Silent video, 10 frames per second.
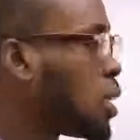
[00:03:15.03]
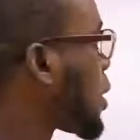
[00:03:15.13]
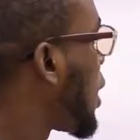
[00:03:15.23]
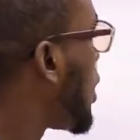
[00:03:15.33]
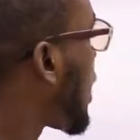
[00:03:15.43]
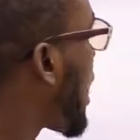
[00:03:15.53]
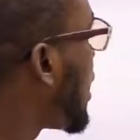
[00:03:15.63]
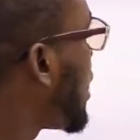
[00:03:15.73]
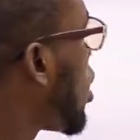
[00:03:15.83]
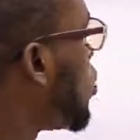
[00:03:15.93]
Now the
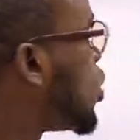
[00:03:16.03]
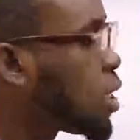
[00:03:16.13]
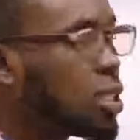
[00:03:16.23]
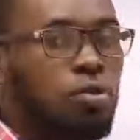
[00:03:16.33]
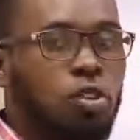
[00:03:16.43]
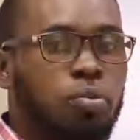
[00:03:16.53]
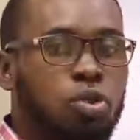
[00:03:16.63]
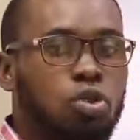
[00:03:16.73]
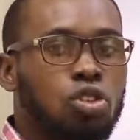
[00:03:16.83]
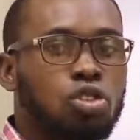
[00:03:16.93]
cardinal objective of
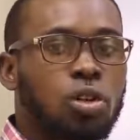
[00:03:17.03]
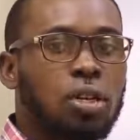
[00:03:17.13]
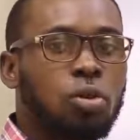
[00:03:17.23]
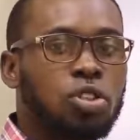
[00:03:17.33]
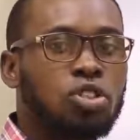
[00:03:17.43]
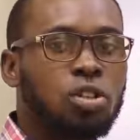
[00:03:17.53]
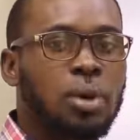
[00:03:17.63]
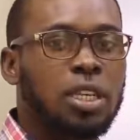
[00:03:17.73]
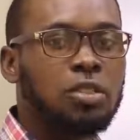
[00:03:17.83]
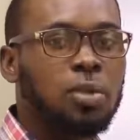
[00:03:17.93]
production and operation
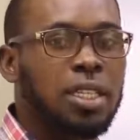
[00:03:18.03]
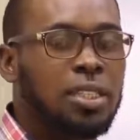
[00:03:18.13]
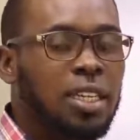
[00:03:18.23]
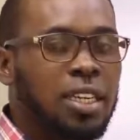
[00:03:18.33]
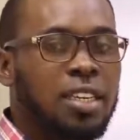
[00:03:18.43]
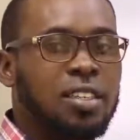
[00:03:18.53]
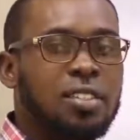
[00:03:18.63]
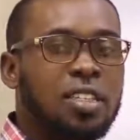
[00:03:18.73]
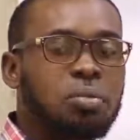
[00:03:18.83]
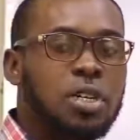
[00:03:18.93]
management is
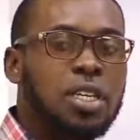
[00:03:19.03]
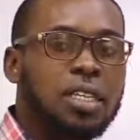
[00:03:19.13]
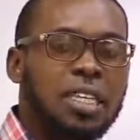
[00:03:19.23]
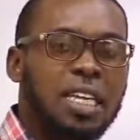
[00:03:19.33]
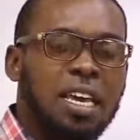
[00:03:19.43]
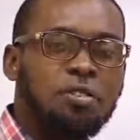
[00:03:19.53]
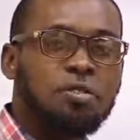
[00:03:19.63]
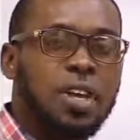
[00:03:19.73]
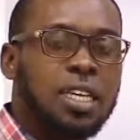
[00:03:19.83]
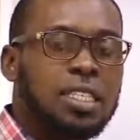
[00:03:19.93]
simply the
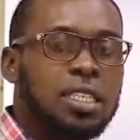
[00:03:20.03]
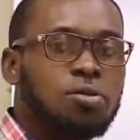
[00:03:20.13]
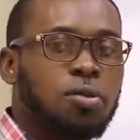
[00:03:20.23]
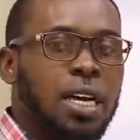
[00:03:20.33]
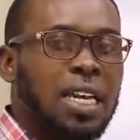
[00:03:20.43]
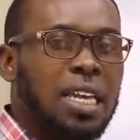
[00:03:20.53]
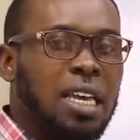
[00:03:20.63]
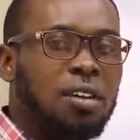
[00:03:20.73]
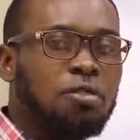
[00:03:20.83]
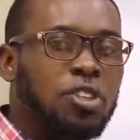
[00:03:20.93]
effective and
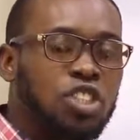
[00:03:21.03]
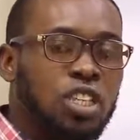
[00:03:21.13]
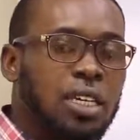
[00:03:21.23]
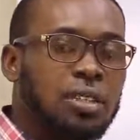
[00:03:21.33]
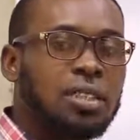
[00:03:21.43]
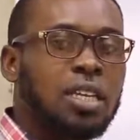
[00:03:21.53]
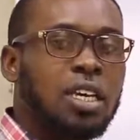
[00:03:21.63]
efficient